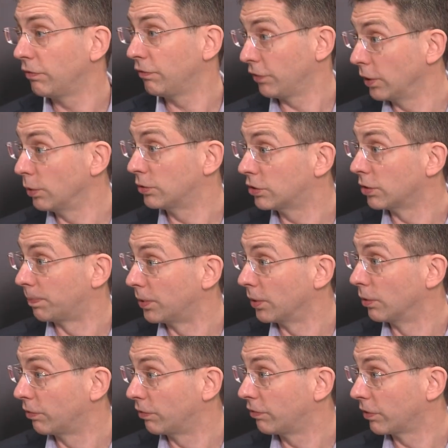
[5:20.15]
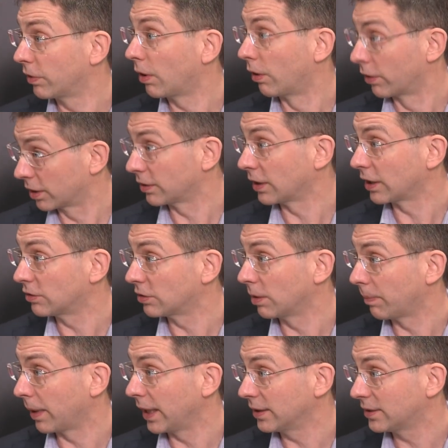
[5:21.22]
future-proof architecture
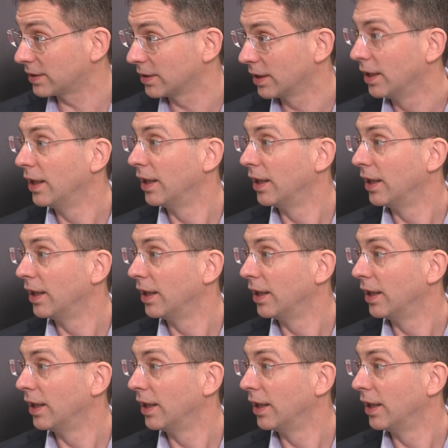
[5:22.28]
in place.